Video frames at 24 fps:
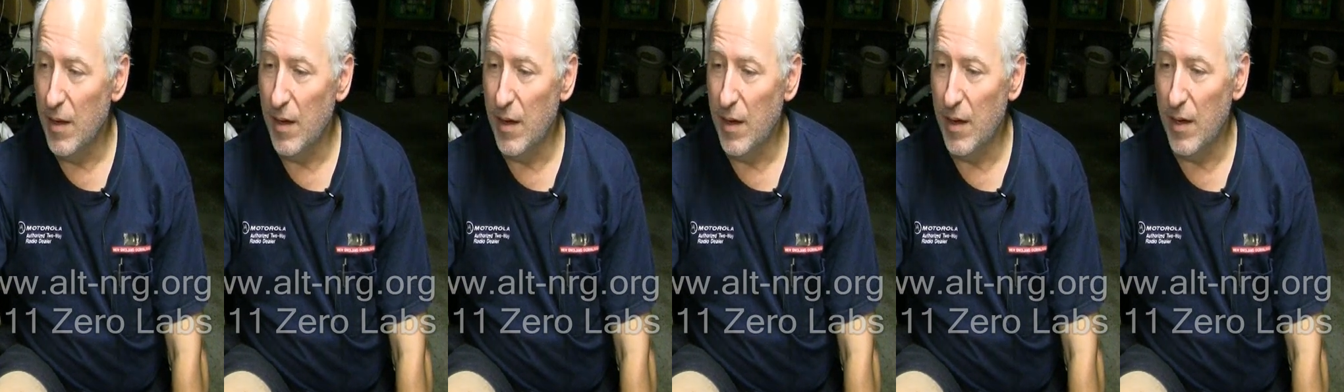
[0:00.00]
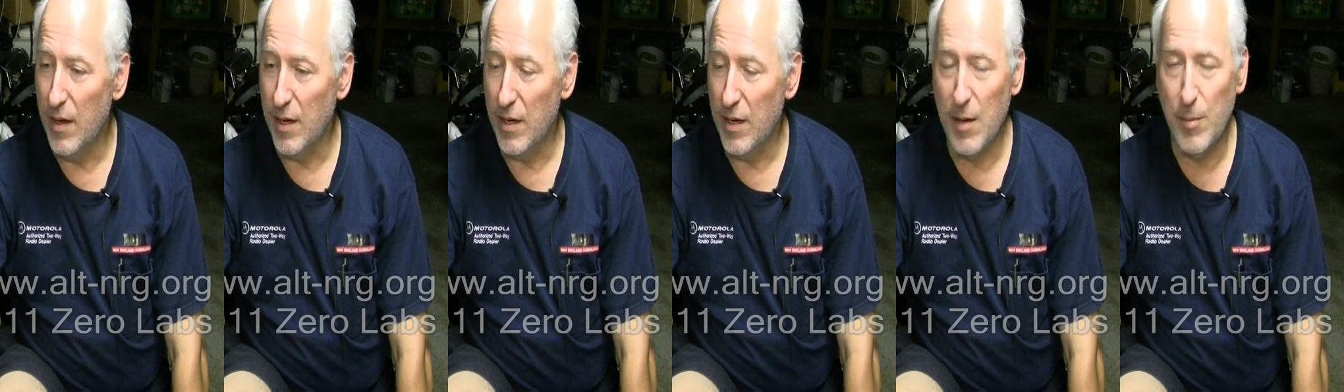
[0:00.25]

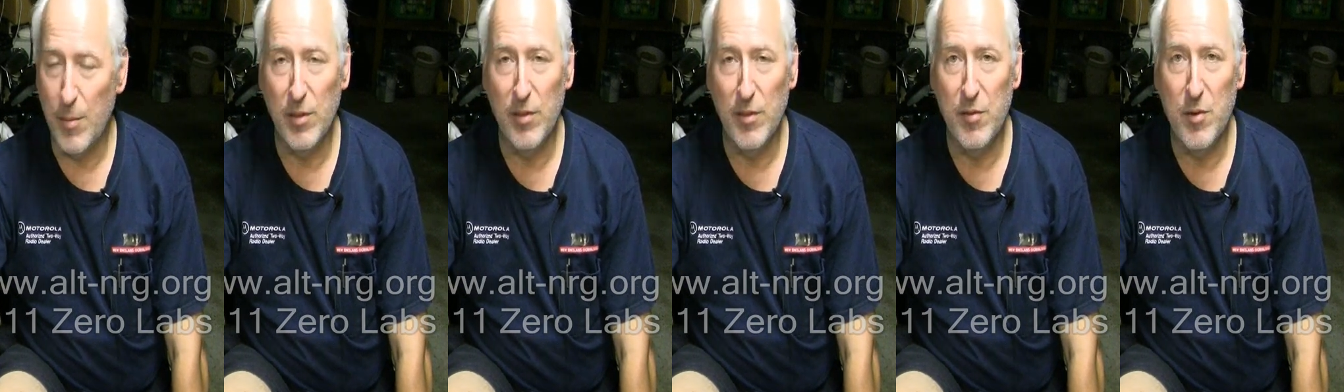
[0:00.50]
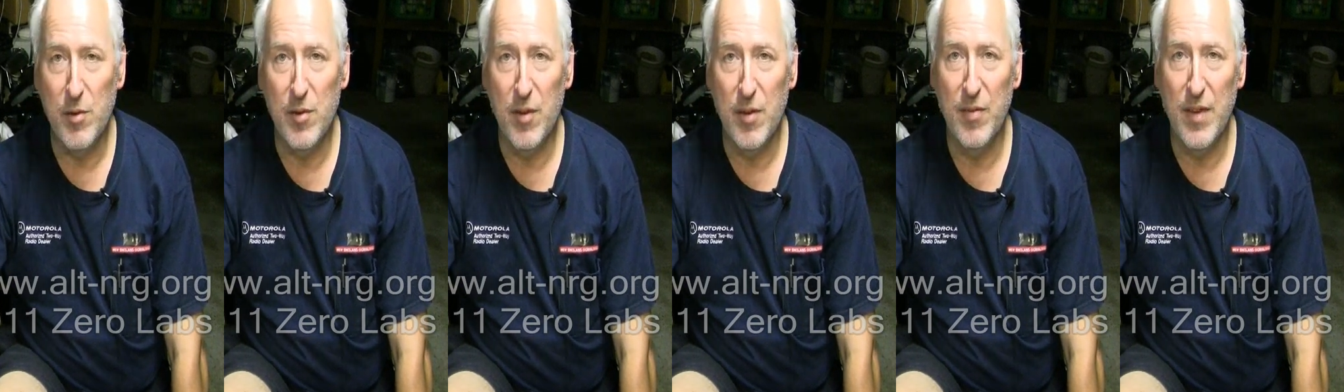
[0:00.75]
Uh, a couple
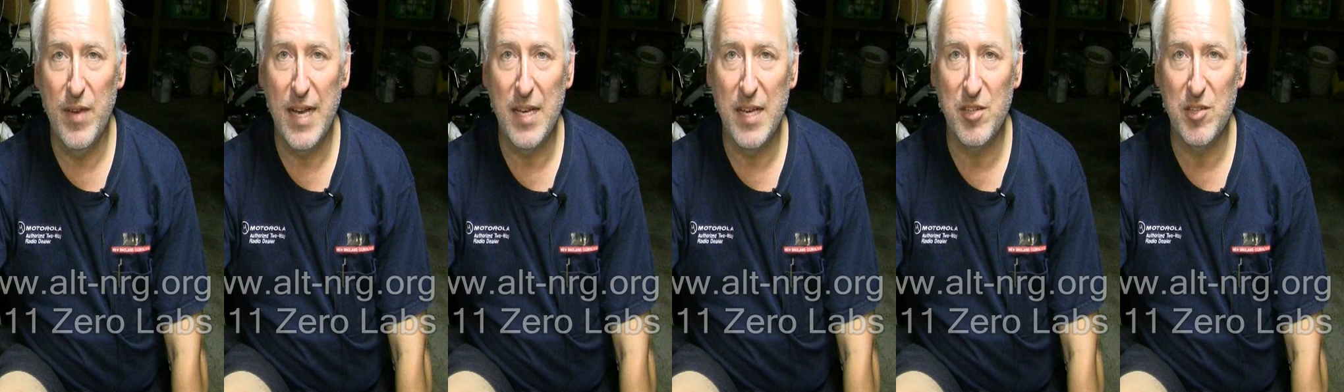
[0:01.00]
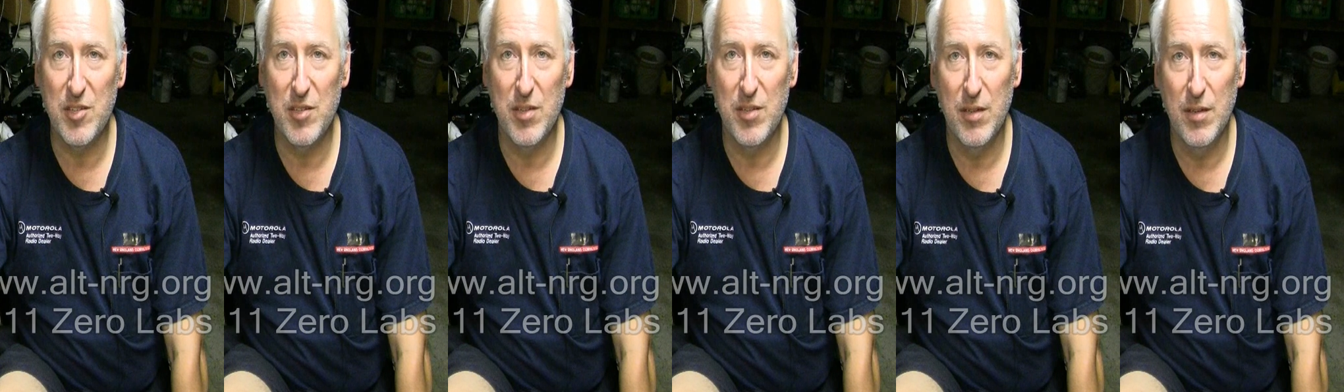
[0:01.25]
of you have
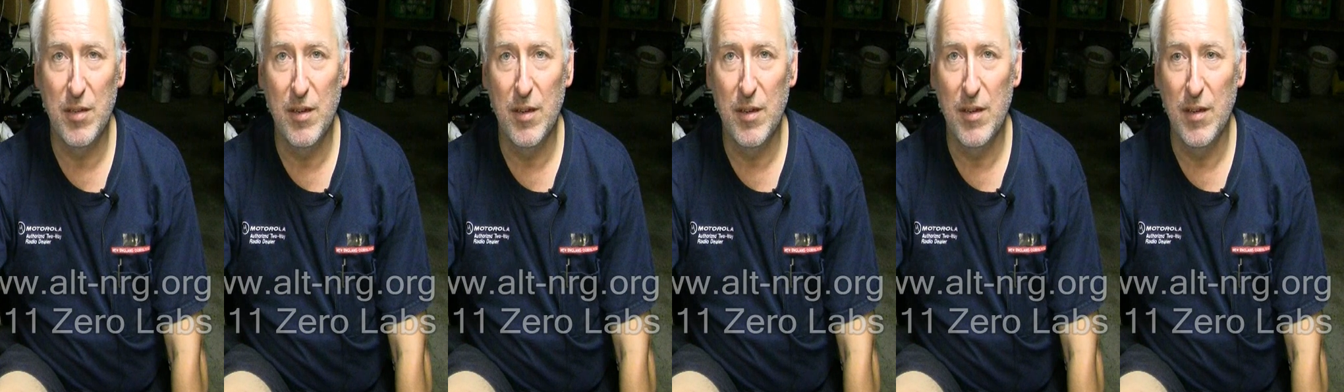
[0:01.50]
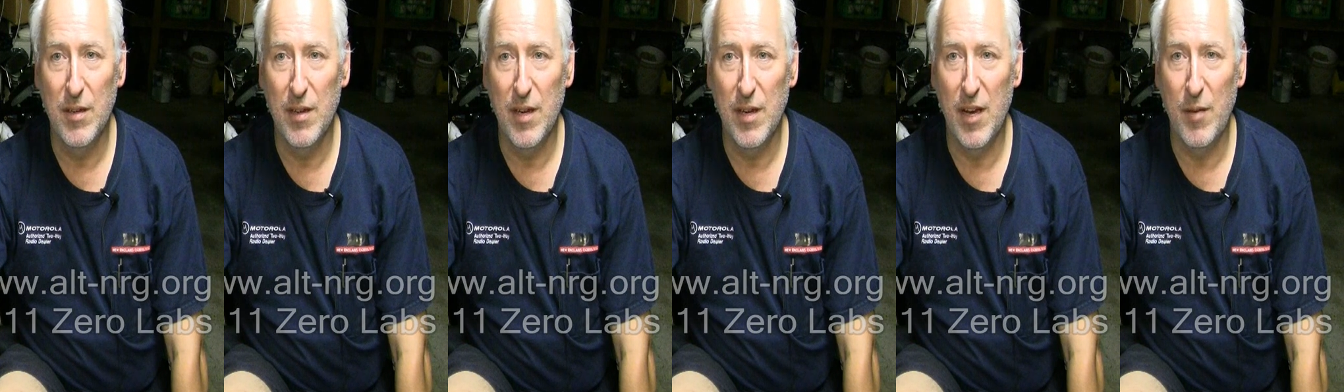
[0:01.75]
asked
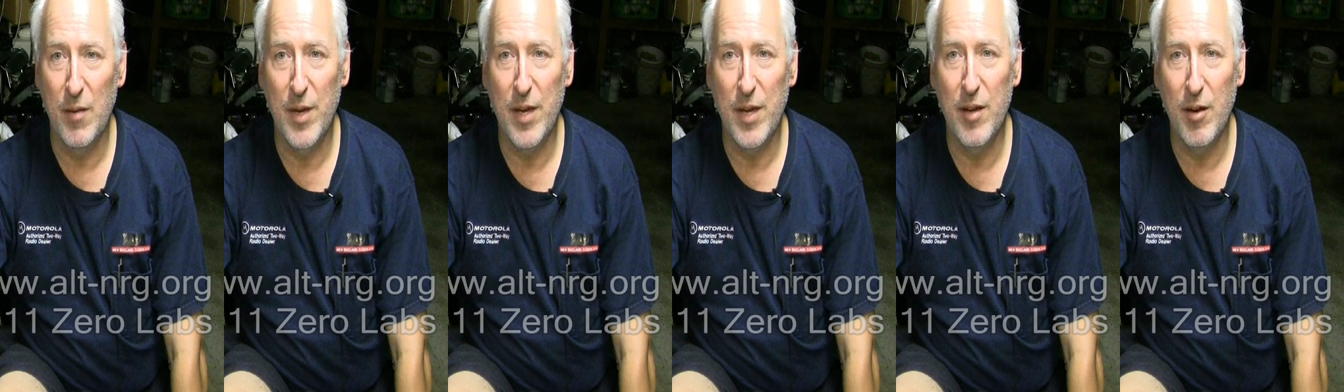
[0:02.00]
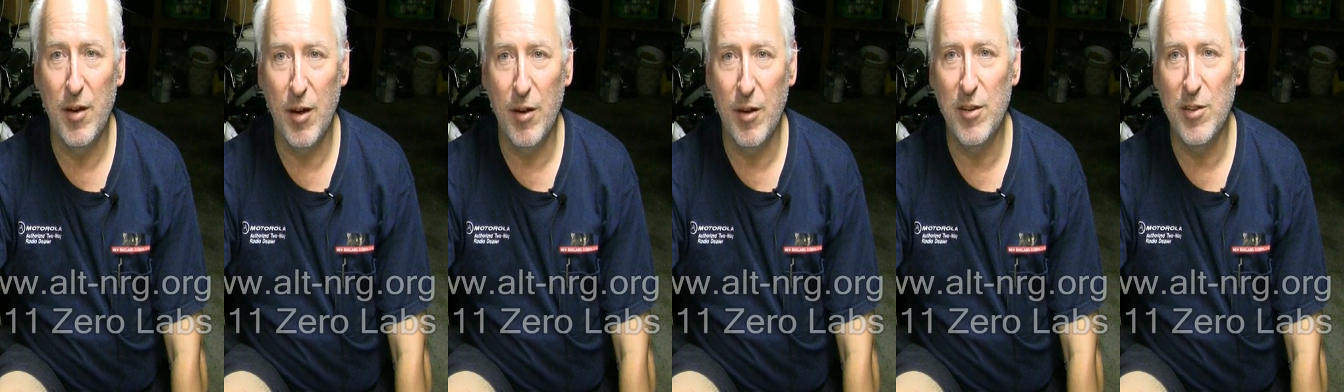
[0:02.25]
how
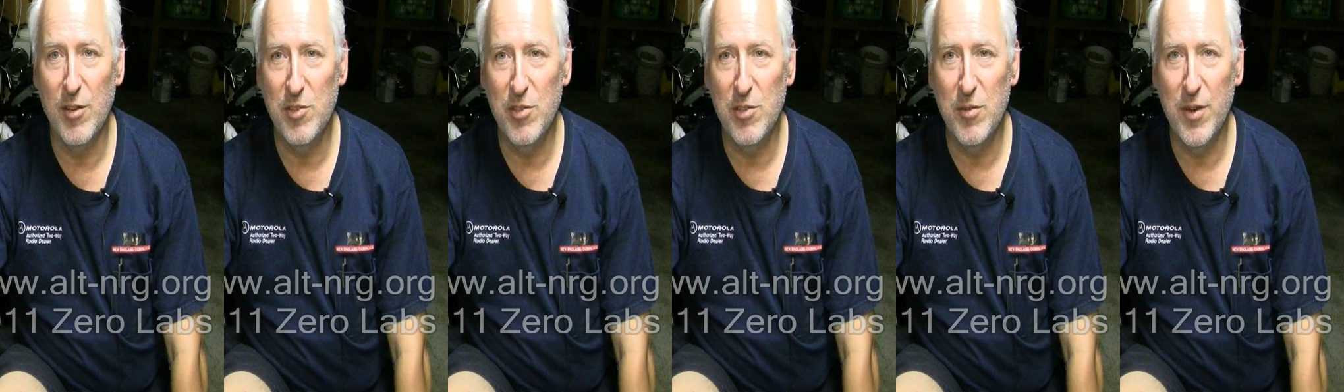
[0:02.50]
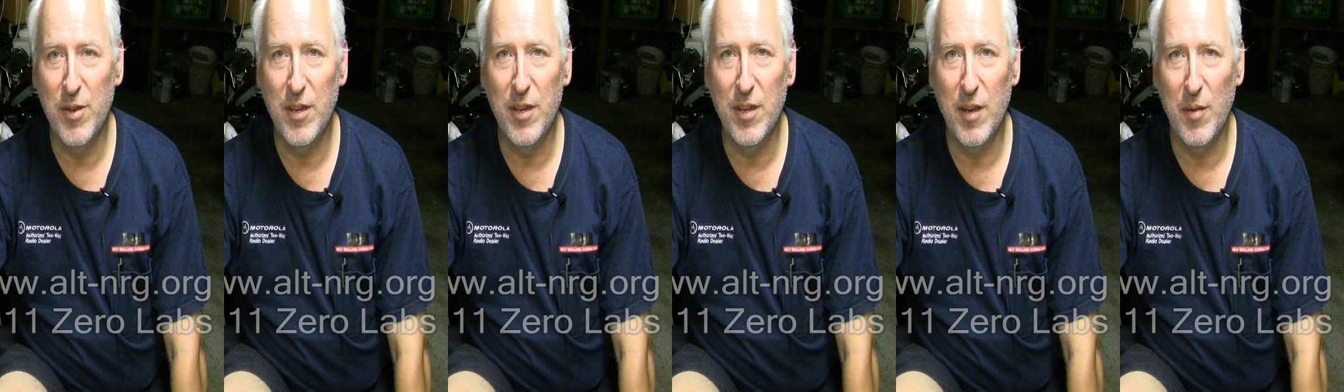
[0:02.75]
my garden is
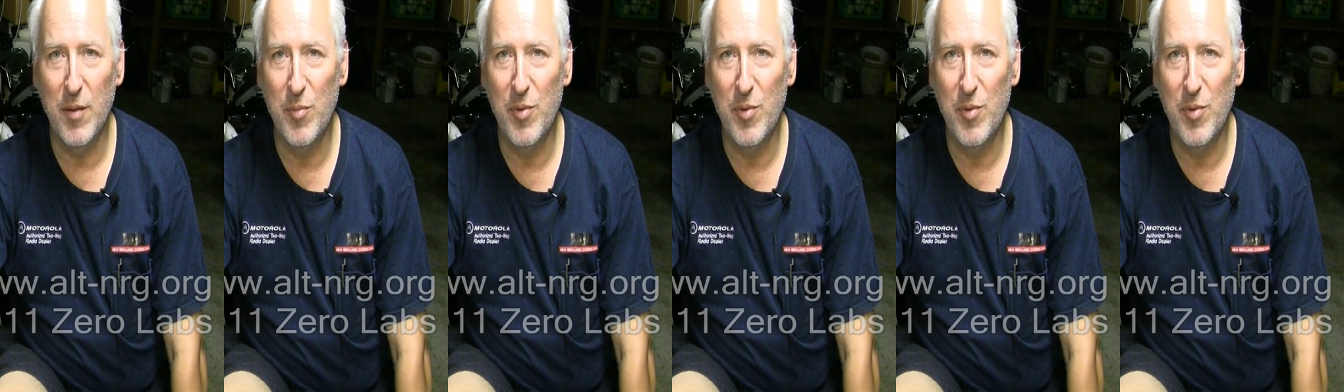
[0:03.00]
doing.